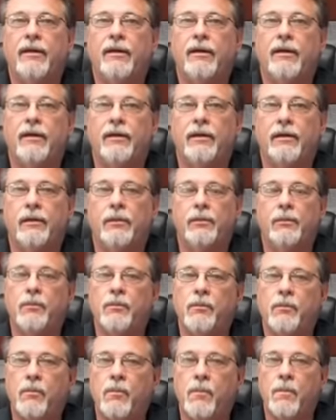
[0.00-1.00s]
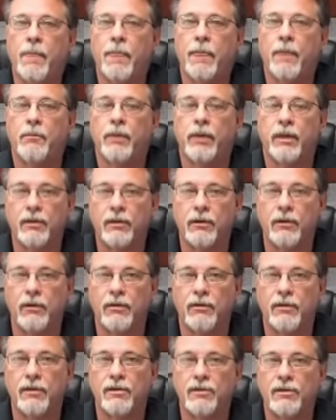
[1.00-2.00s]
But there are
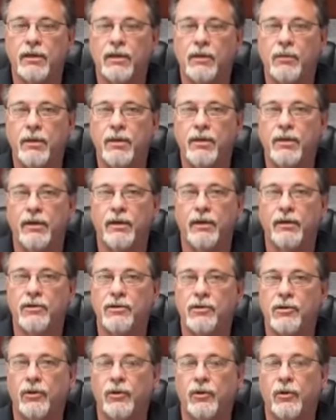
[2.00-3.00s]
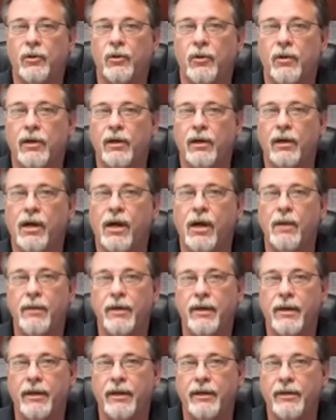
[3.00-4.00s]
things that can be done to
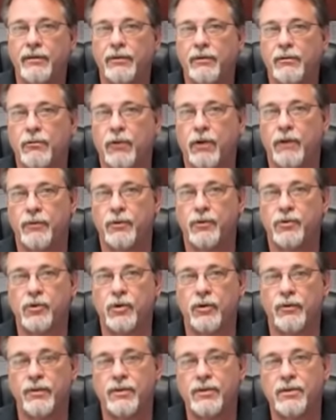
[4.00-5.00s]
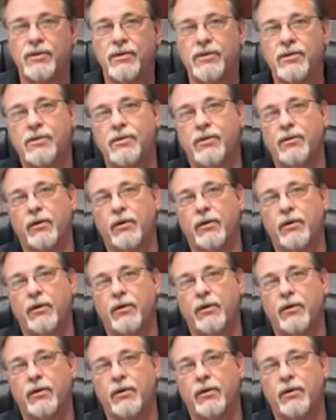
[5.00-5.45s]
accommodate rougher surfaces.